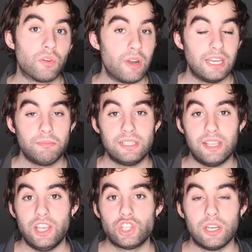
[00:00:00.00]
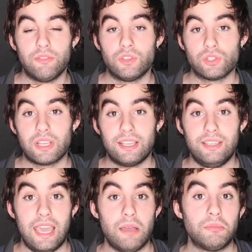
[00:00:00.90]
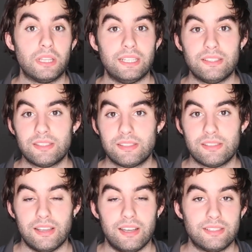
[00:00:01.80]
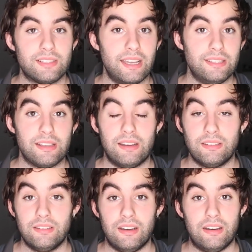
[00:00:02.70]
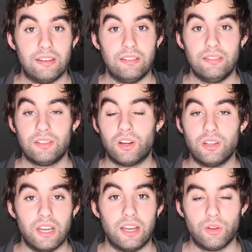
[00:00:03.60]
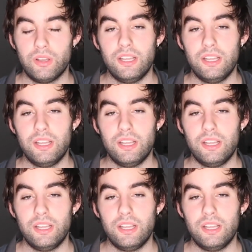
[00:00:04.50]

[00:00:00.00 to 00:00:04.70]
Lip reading: the randomization. If there's like gambling sites on Cardano,